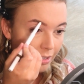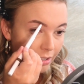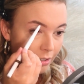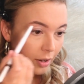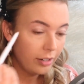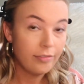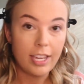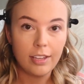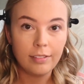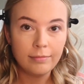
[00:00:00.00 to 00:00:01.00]
Not a
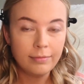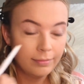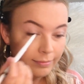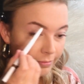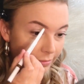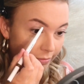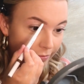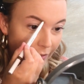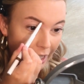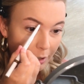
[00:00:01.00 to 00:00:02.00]
fan.
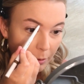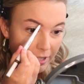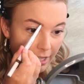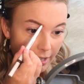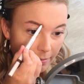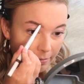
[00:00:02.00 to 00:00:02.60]
Very noisy.